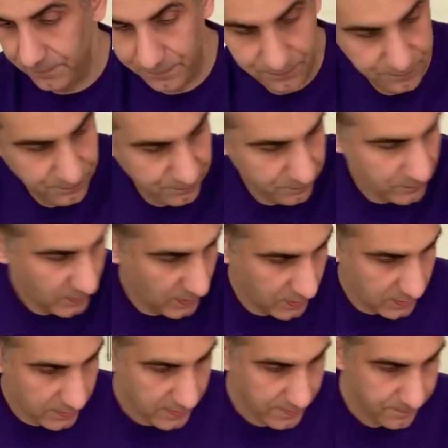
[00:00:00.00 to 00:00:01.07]
Look at
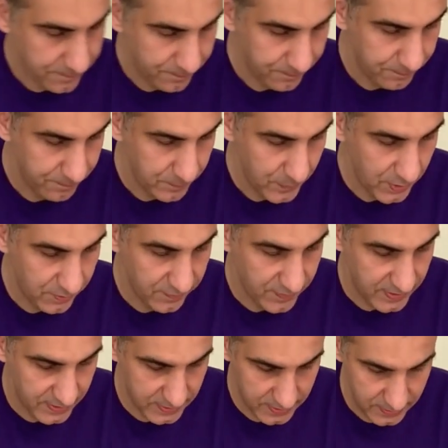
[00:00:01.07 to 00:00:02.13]
that. Perfect.